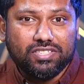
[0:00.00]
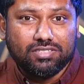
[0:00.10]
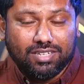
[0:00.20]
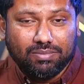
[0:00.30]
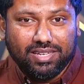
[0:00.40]
or
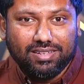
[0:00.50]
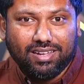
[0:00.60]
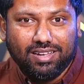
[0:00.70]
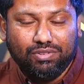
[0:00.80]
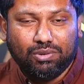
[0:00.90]
something
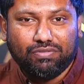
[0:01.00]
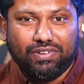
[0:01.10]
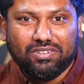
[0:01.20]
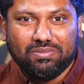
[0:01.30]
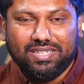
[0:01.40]
if you want to
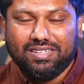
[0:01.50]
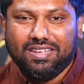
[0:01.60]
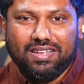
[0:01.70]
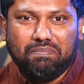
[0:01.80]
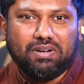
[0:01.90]
follow me.
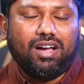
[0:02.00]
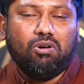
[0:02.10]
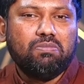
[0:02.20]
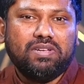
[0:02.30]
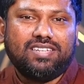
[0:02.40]
But I
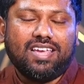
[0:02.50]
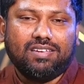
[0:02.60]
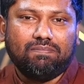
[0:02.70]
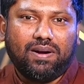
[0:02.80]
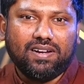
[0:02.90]
won't be
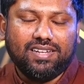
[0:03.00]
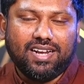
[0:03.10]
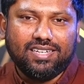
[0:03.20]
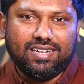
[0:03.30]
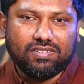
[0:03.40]
taking part in
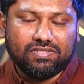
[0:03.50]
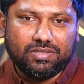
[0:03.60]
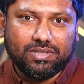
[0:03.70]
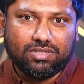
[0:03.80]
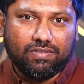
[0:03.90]
any kind of
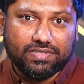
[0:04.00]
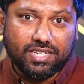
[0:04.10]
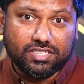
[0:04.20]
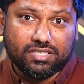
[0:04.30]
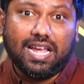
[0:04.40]
serious
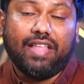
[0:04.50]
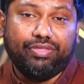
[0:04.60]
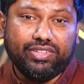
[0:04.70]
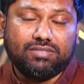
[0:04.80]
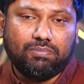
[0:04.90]
conversations at
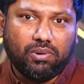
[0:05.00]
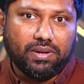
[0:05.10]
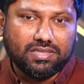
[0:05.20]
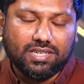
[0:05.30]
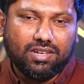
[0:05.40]
this
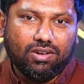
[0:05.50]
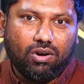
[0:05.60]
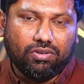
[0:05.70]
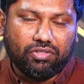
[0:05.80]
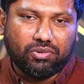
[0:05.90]
point
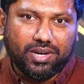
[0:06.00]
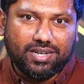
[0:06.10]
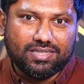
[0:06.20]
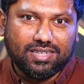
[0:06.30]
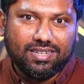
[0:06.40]
on
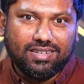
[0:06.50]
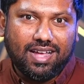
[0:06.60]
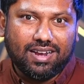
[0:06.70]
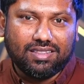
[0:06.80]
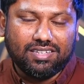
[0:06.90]
Threads.
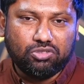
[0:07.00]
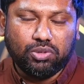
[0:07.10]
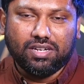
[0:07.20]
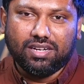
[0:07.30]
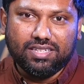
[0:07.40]
And I think
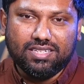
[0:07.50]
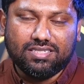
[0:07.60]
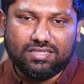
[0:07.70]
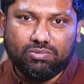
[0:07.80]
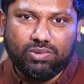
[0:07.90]
Twitter
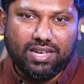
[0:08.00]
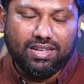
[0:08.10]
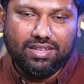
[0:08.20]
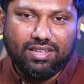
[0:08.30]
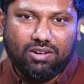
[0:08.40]
is
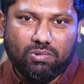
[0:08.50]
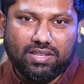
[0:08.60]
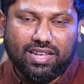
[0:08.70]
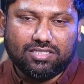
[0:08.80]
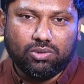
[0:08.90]
where
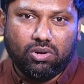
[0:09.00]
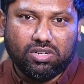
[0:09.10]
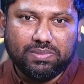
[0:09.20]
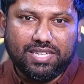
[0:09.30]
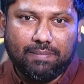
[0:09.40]
that's all going
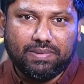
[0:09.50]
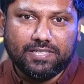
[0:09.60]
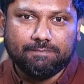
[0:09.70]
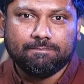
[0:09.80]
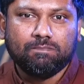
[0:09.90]
to be
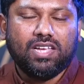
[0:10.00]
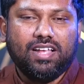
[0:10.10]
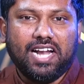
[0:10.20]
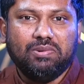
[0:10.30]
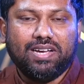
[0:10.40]
happening.
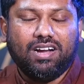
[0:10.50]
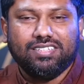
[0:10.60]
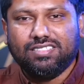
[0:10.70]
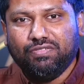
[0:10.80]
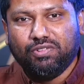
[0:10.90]
Anyway,
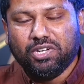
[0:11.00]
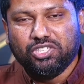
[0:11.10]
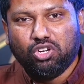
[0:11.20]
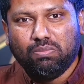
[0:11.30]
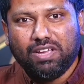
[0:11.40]
guys, if you're
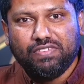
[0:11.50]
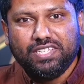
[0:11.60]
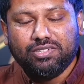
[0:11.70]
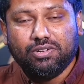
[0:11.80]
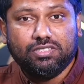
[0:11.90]
enjoying my
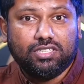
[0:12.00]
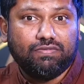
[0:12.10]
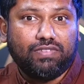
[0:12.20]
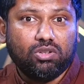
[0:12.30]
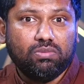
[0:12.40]
videos, you can
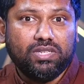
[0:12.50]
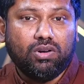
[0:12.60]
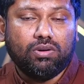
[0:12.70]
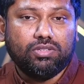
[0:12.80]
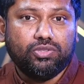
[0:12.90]
follow me
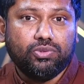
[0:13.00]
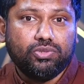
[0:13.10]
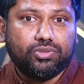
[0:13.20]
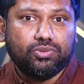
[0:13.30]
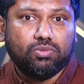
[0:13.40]
on
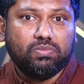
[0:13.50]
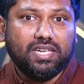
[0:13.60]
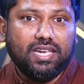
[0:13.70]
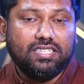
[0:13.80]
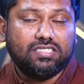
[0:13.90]
YouTube,
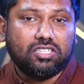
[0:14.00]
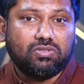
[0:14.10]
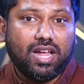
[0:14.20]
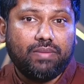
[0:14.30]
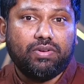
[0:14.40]

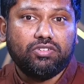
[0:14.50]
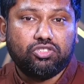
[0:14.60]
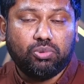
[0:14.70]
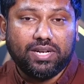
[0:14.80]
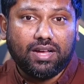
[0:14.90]
Instagram,
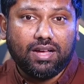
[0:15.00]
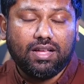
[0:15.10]
Twitter,